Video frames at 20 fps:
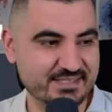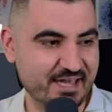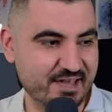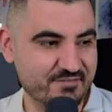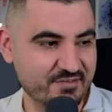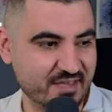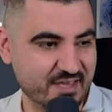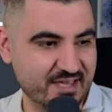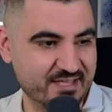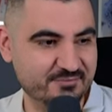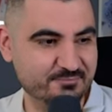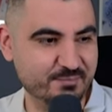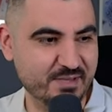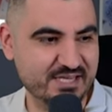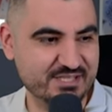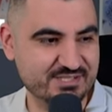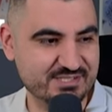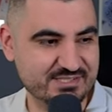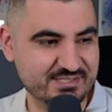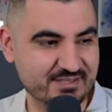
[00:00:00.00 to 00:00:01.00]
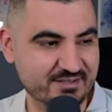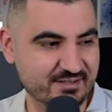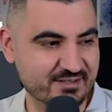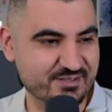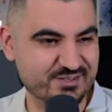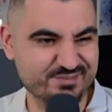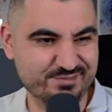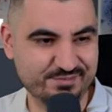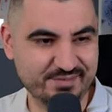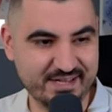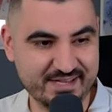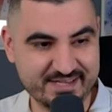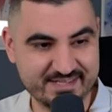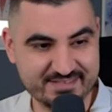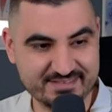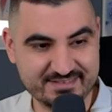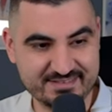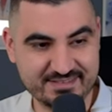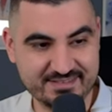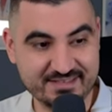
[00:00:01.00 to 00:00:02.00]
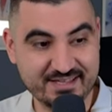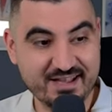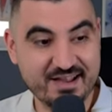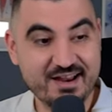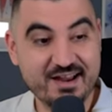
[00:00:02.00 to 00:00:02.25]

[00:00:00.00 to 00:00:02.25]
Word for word: having at Manchester United.